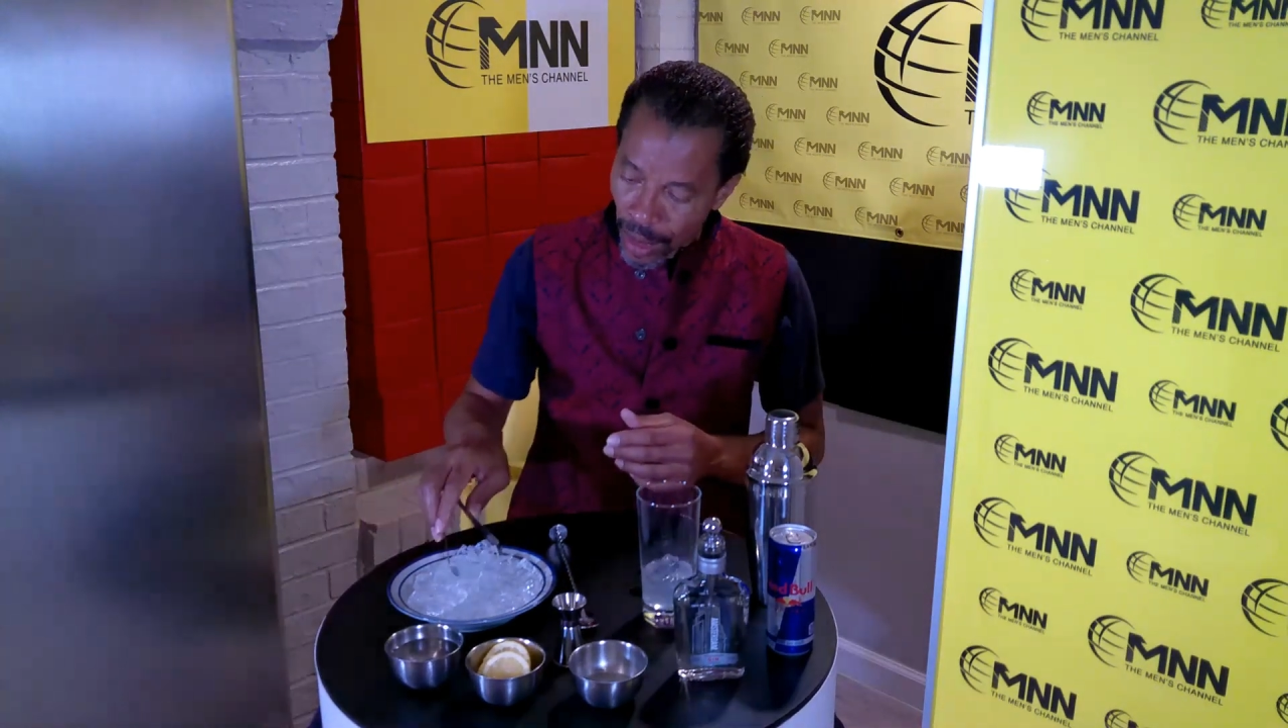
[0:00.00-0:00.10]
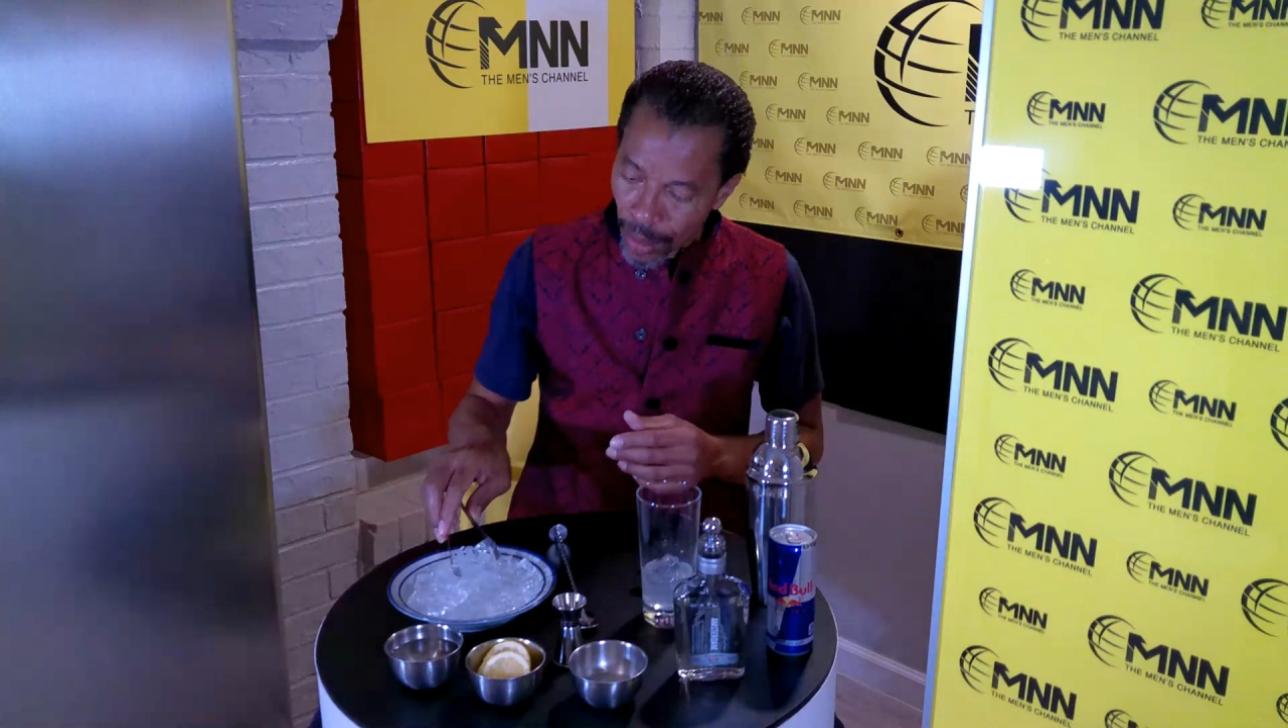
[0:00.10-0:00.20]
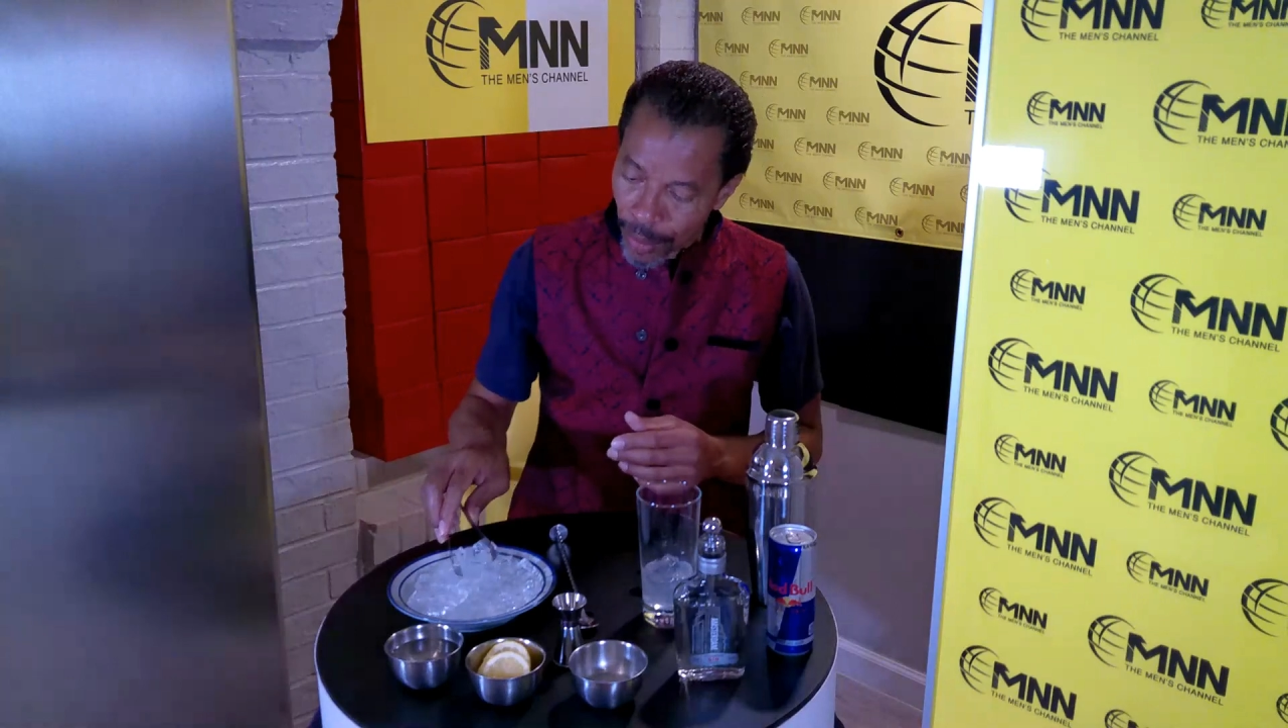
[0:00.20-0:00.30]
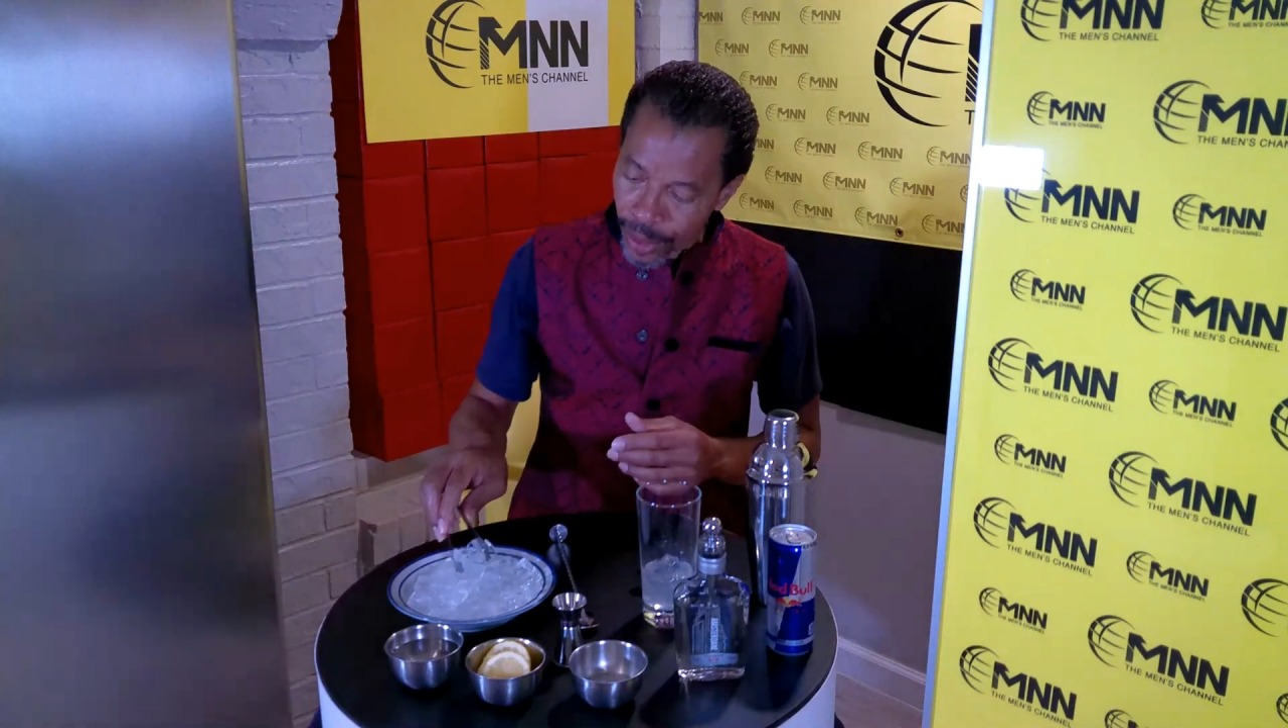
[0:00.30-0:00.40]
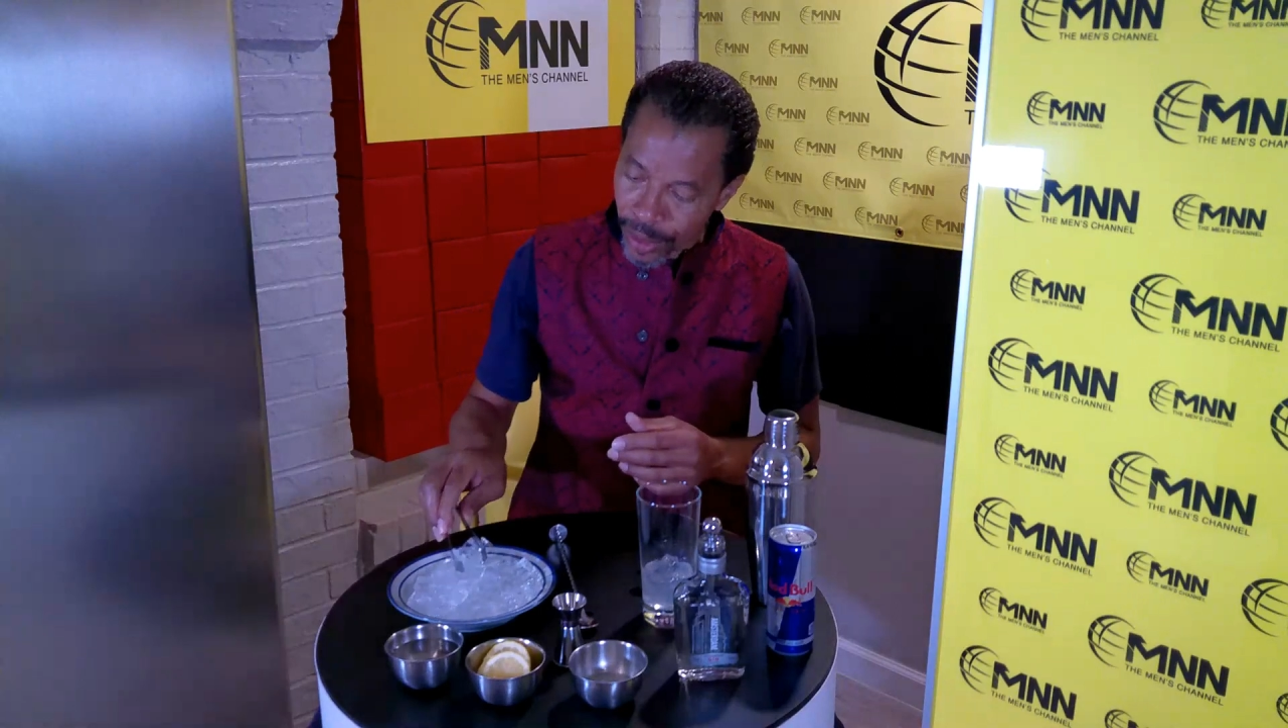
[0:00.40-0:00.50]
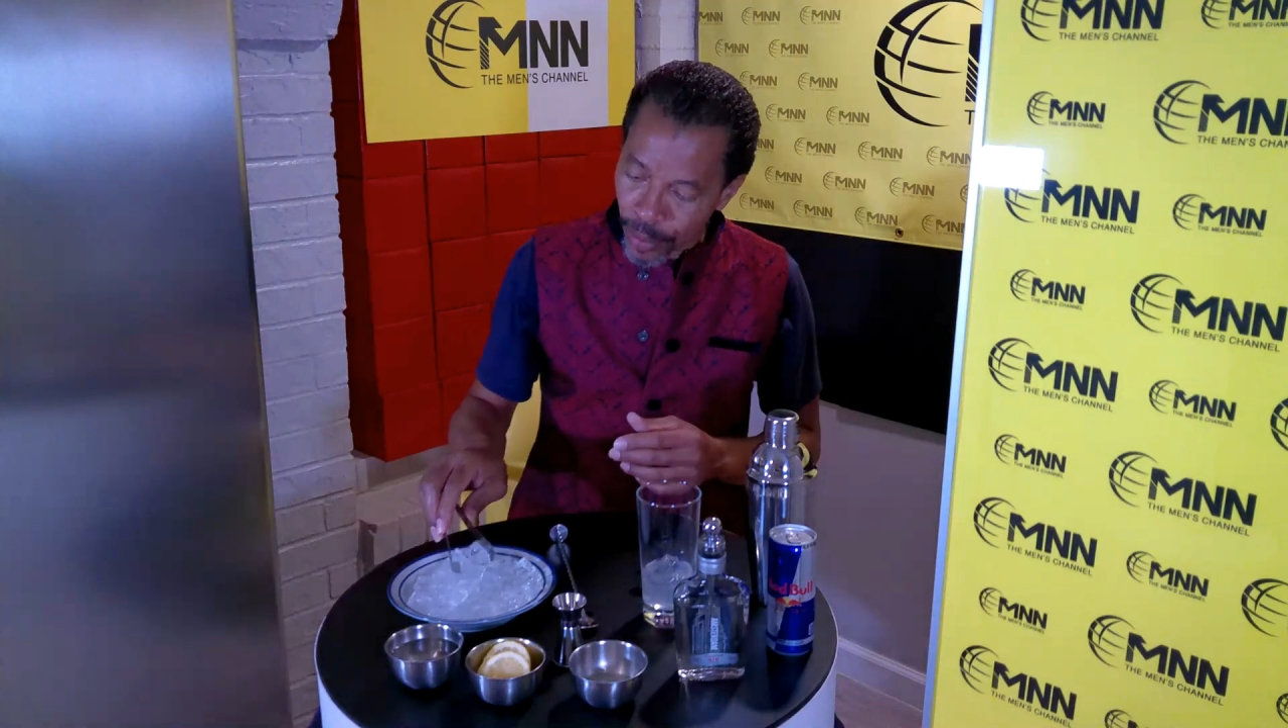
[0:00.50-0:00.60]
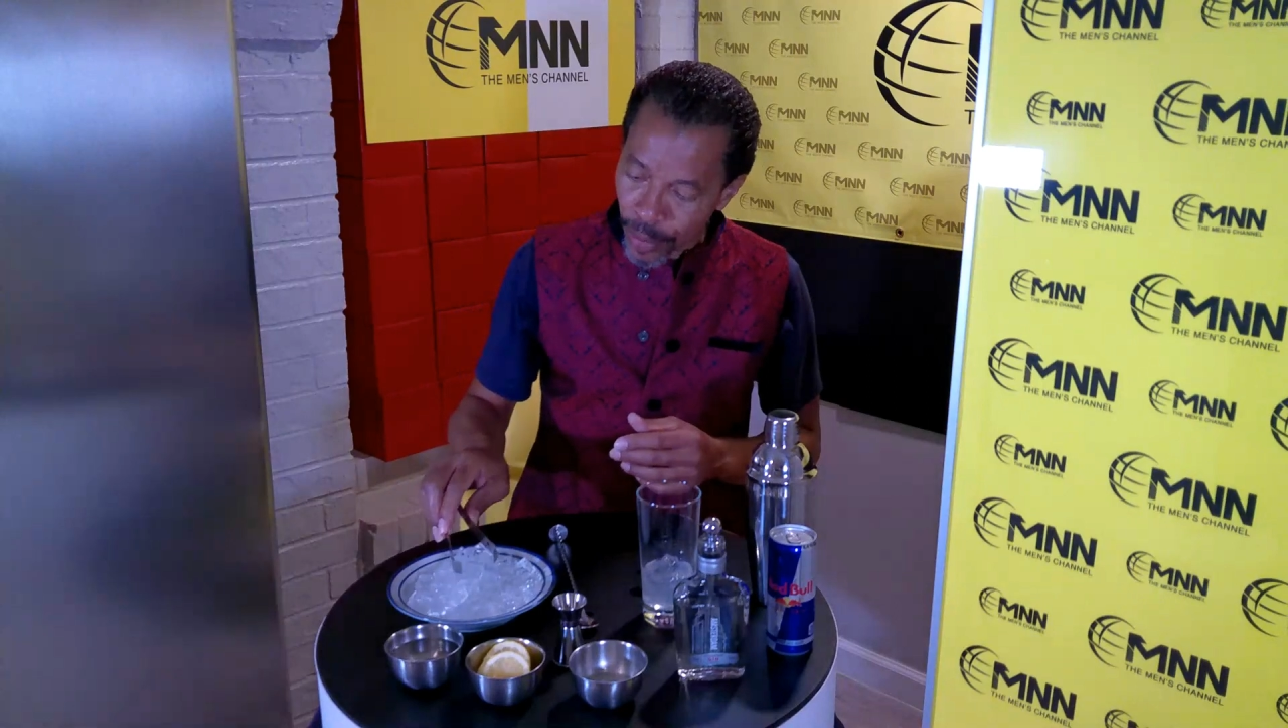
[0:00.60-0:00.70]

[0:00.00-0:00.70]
but it's going to